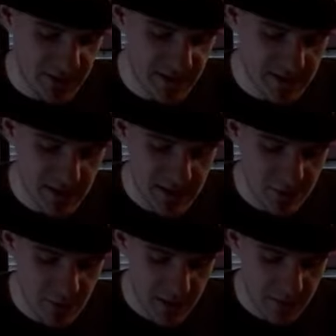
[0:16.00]
360, they
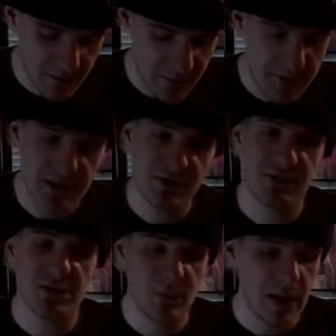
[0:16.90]
do make it for the
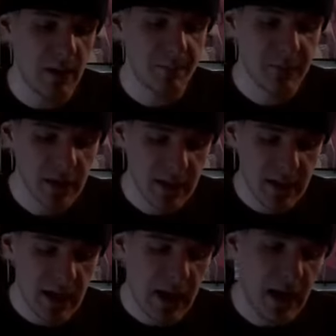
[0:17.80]
PS3 as well.
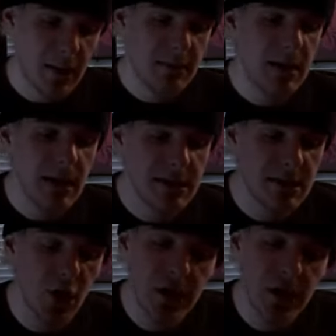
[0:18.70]
It is an